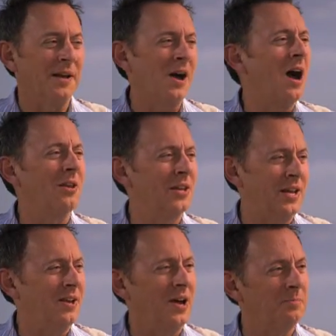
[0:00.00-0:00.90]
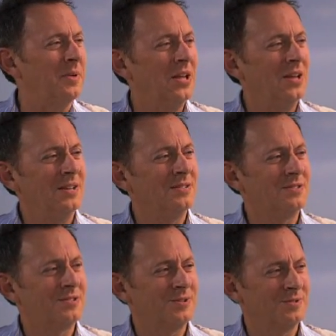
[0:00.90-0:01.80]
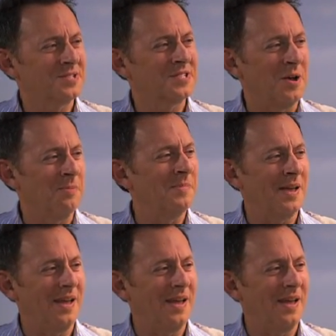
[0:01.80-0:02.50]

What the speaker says: not lead up to some